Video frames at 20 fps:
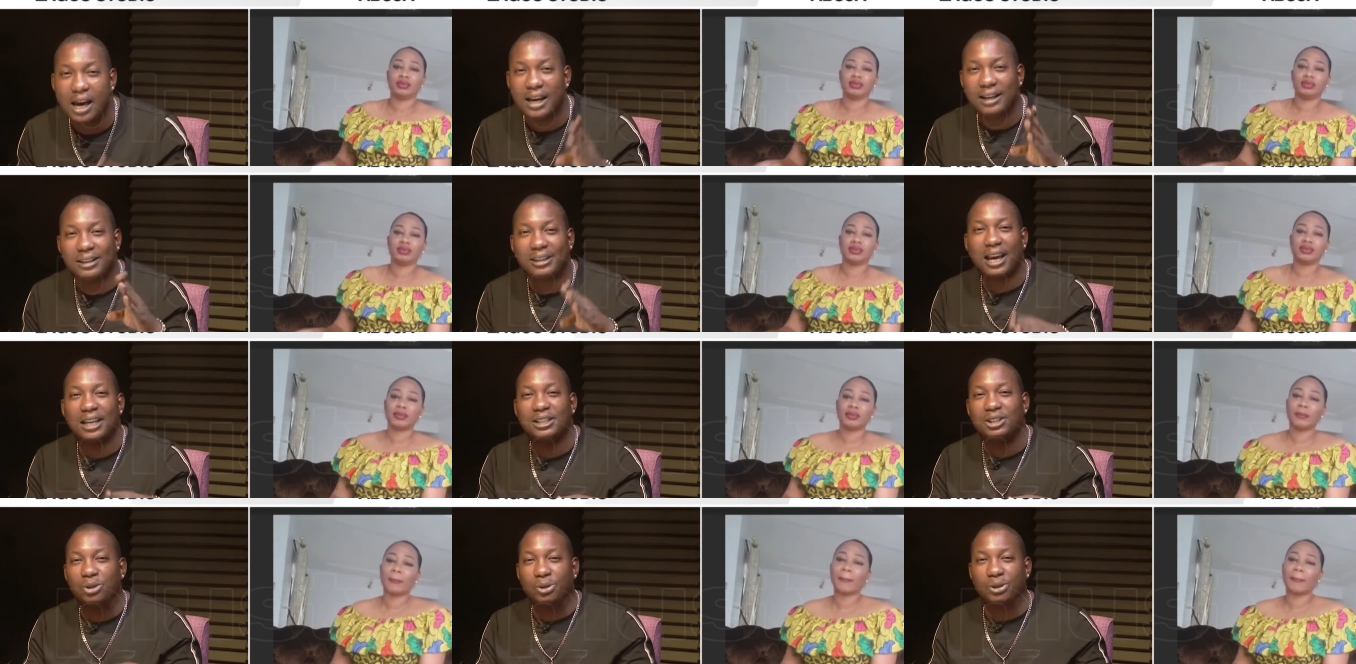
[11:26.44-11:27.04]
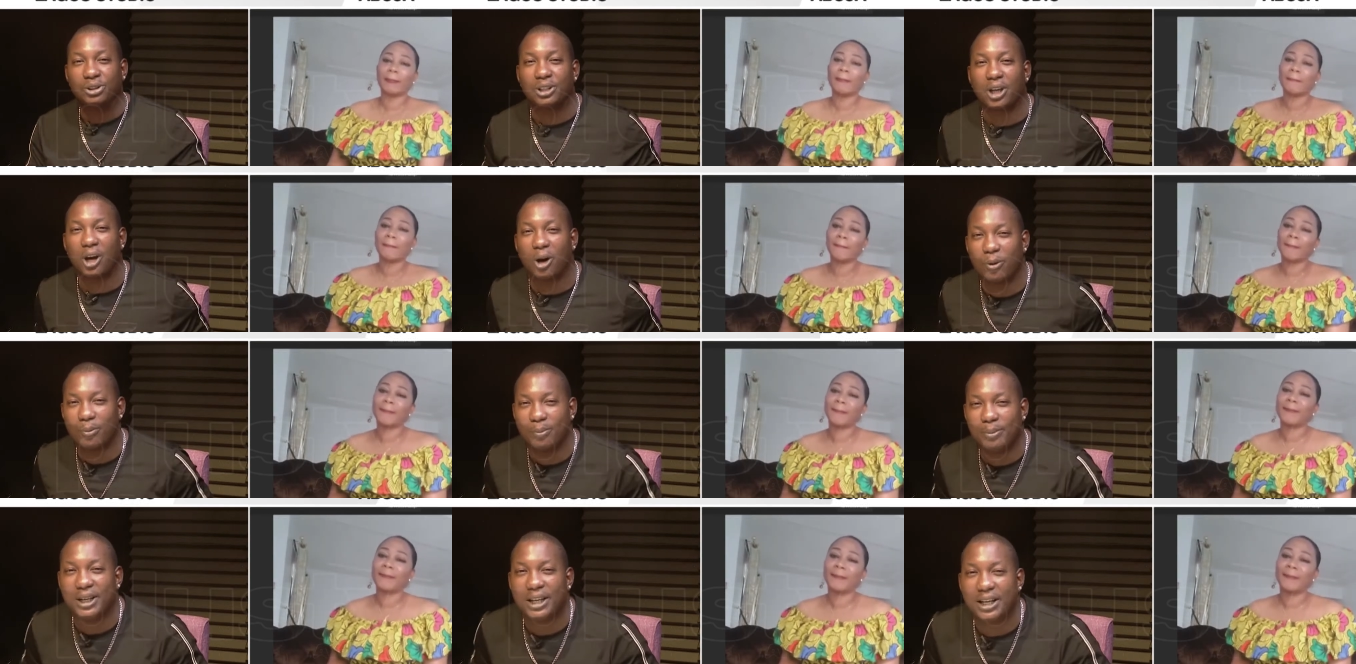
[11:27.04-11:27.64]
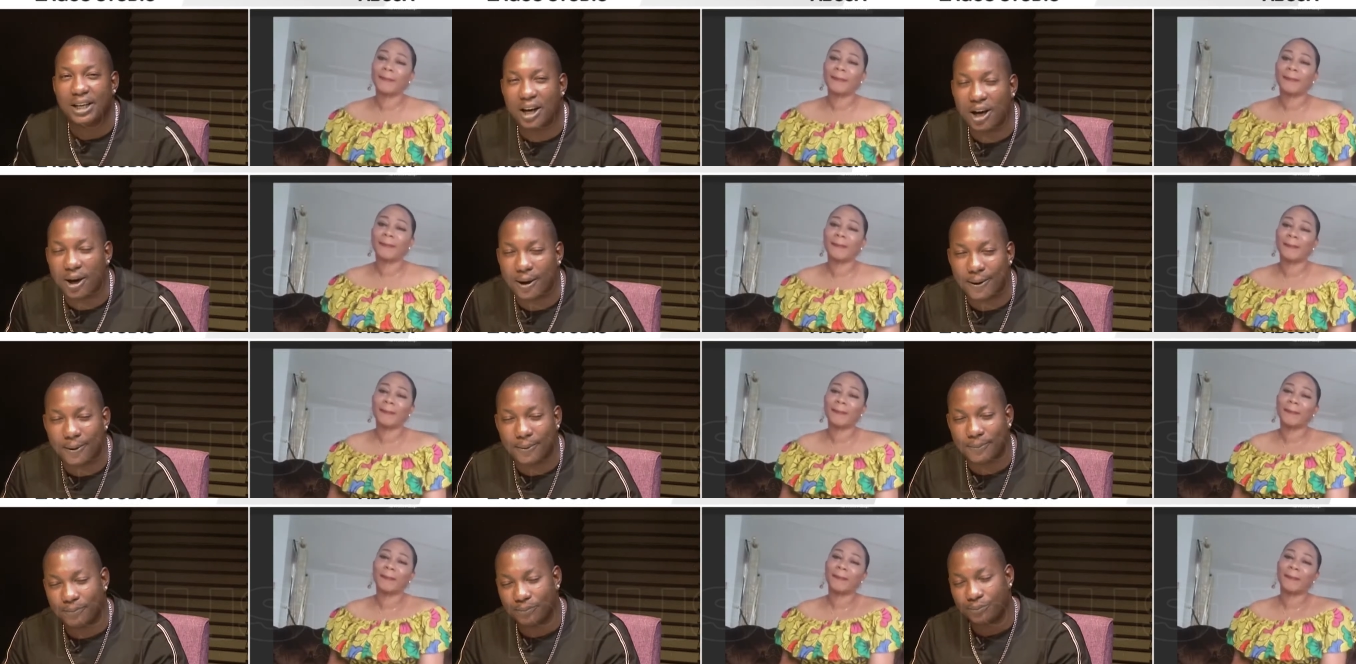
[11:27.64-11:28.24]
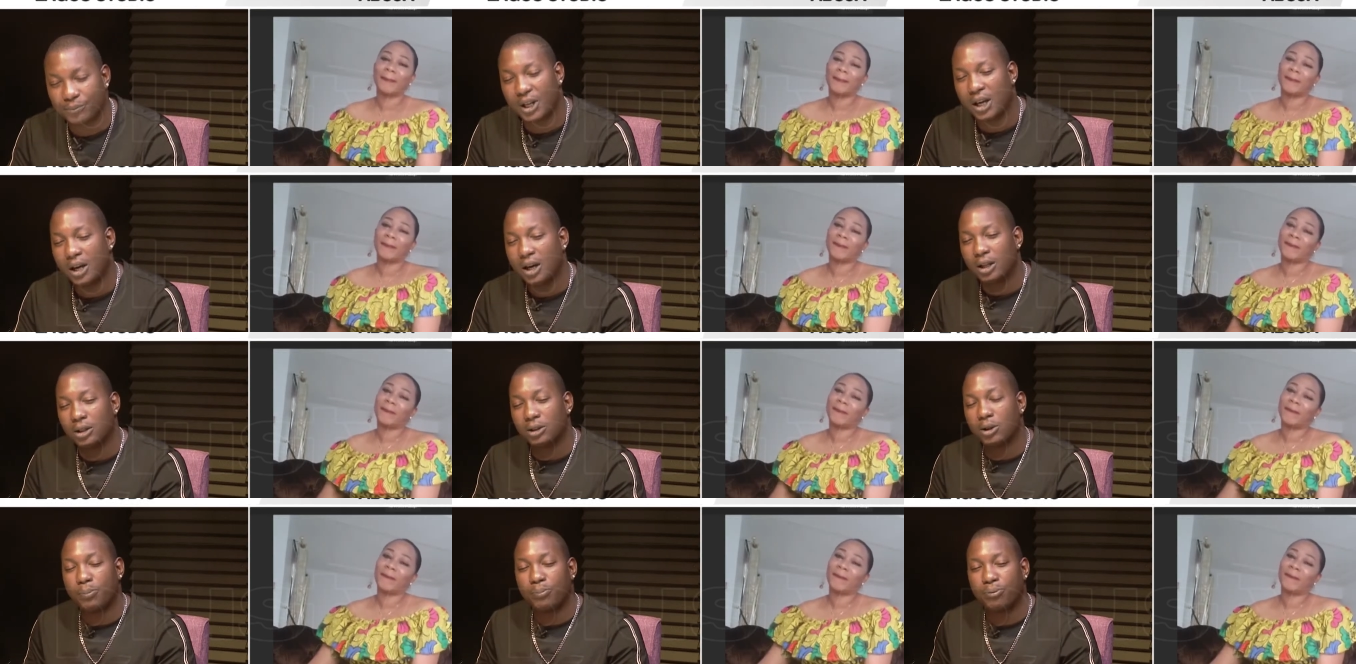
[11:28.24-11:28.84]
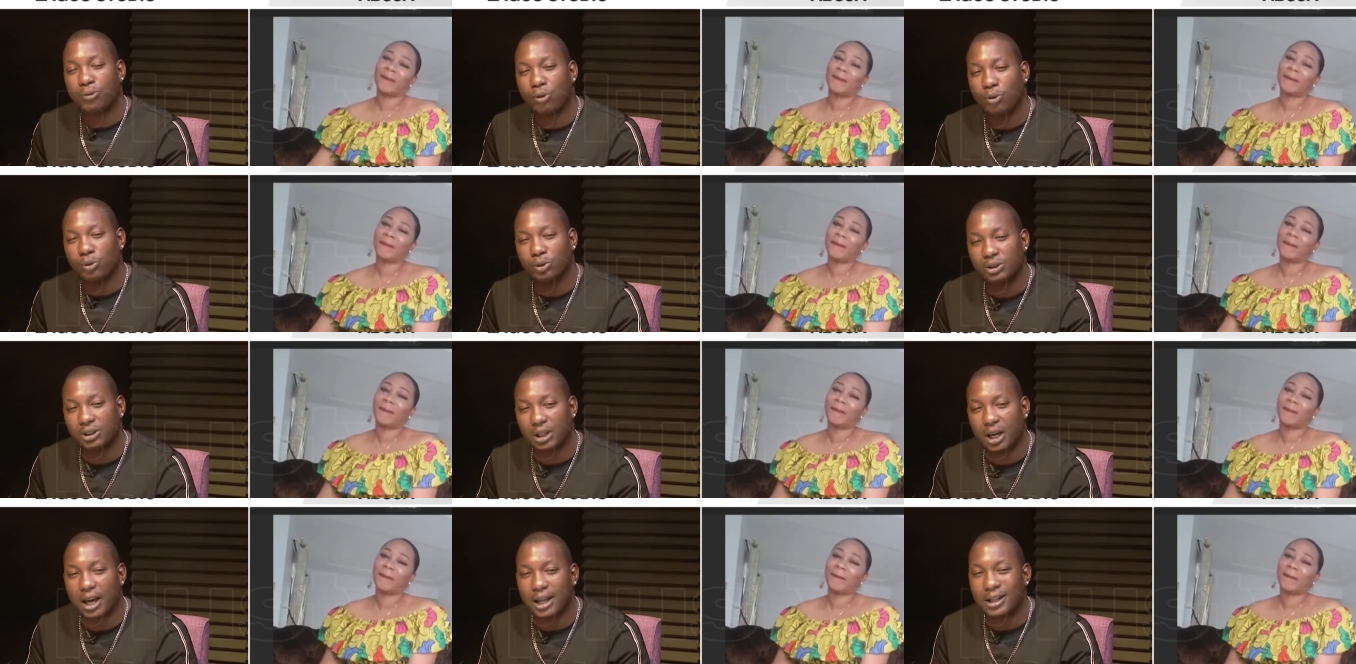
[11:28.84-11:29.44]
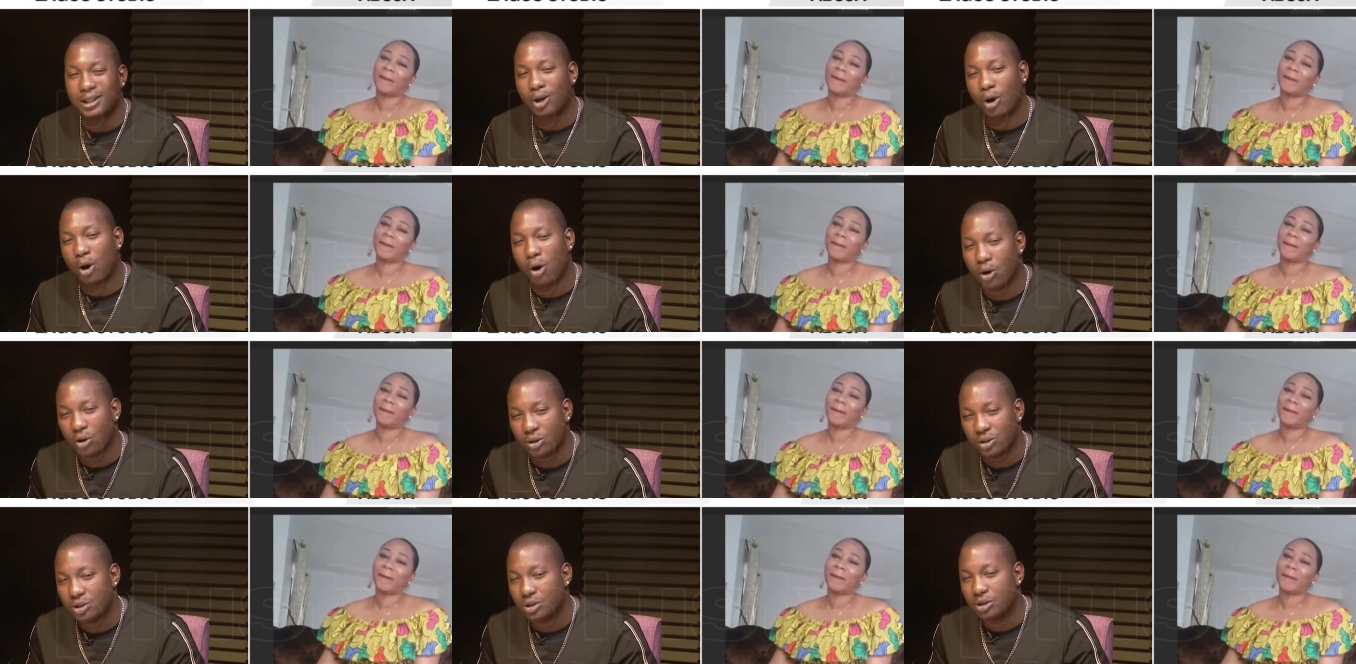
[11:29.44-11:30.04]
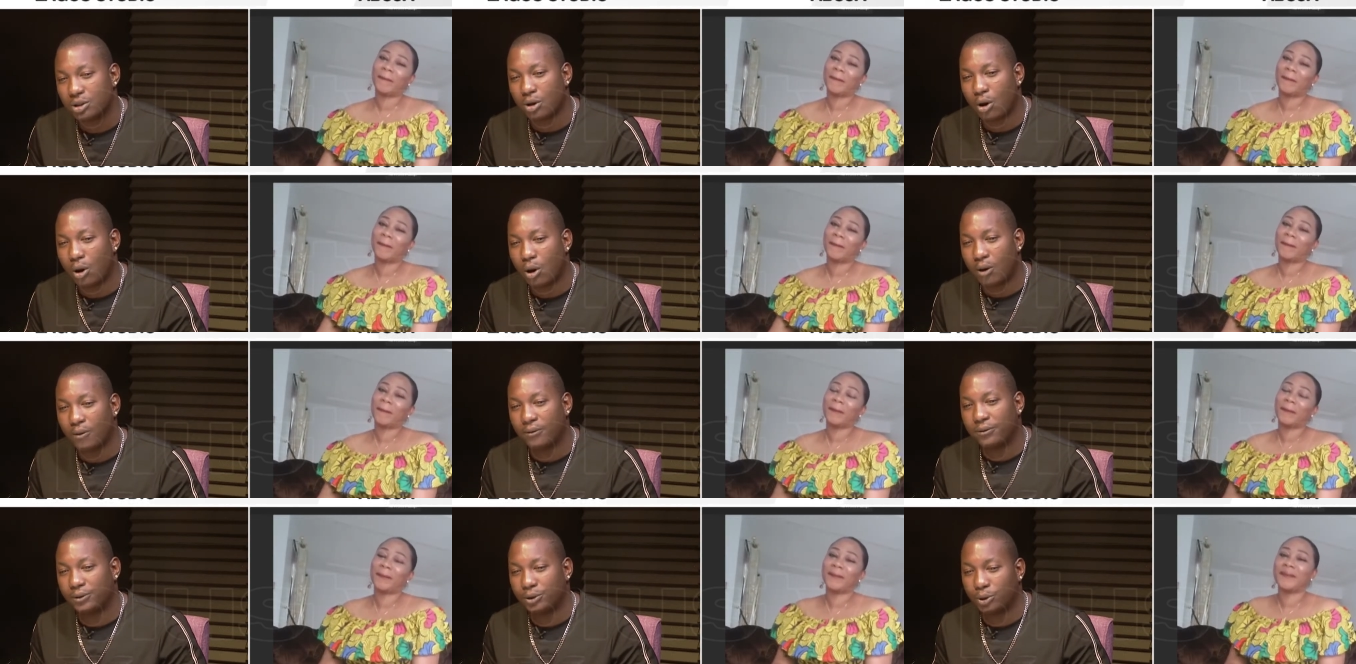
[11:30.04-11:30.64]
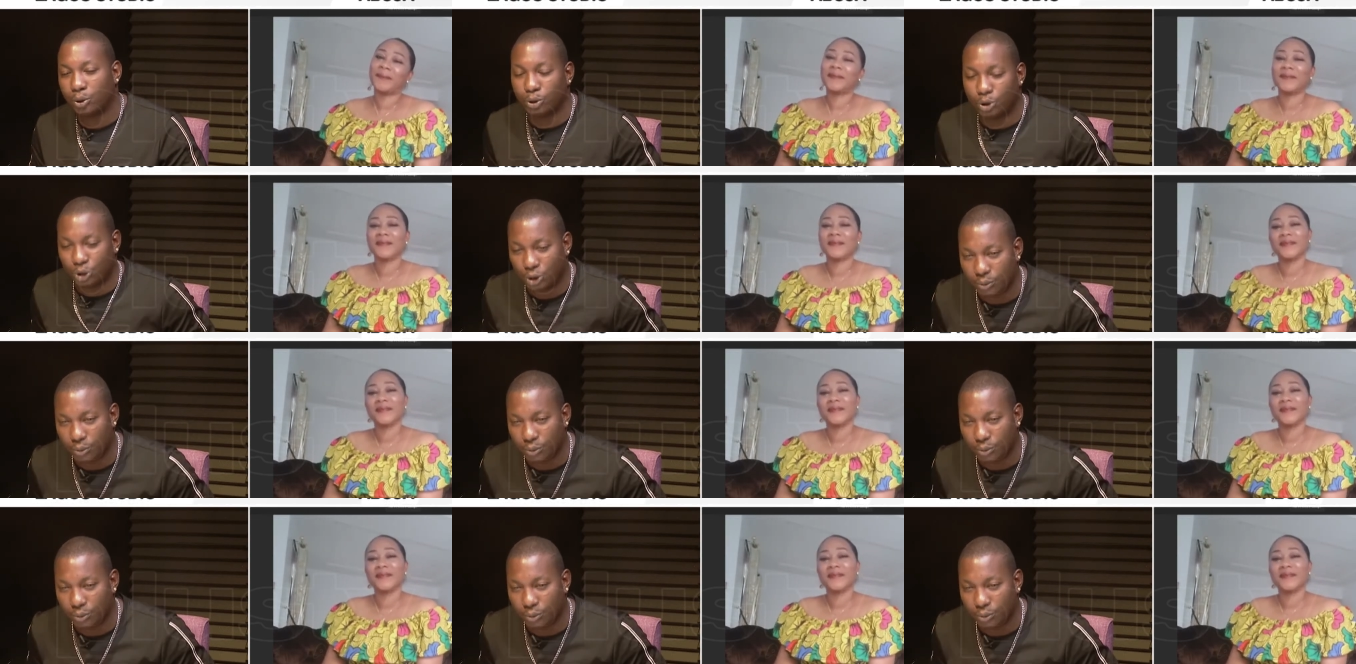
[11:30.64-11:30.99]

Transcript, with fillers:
Speaker 1: Can you tell me um, the pros and cons of social